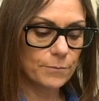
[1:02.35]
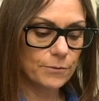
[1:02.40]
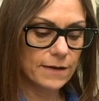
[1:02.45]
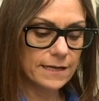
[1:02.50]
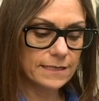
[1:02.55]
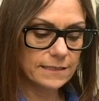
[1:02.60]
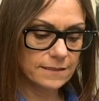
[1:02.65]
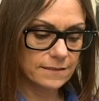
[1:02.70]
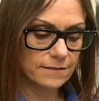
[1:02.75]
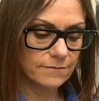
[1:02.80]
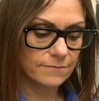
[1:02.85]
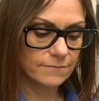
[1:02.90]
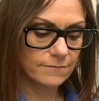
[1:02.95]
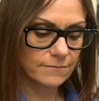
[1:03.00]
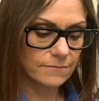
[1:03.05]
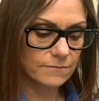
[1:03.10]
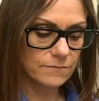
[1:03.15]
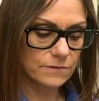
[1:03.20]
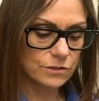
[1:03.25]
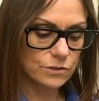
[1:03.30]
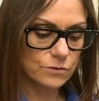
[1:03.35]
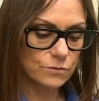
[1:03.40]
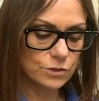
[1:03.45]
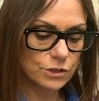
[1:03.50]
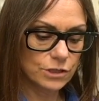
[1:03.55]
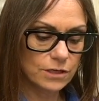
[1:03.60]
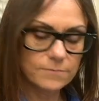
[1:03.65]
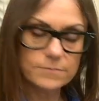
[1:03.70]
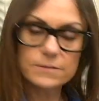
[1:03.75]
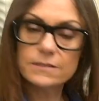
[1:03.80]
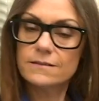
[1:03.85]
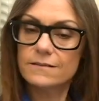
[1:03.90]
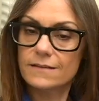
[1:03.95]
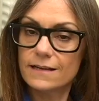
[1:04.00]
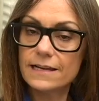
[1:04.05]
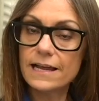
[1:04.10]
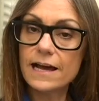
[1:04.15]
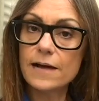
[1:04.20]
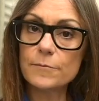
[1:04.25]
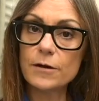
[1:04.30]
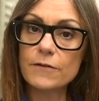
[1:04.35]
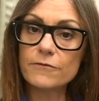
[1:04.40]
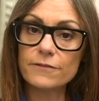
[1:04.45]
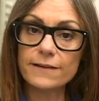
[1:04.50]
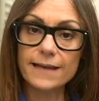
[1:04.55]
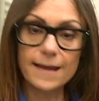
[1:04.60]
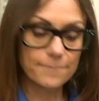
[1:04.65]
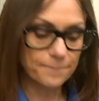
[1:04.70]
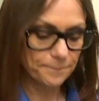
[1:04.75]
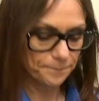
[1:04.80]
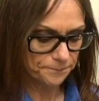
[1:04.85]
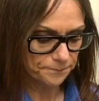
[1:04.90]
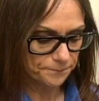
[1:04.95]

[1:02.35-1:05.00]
press, 2 chirps, alarm off again.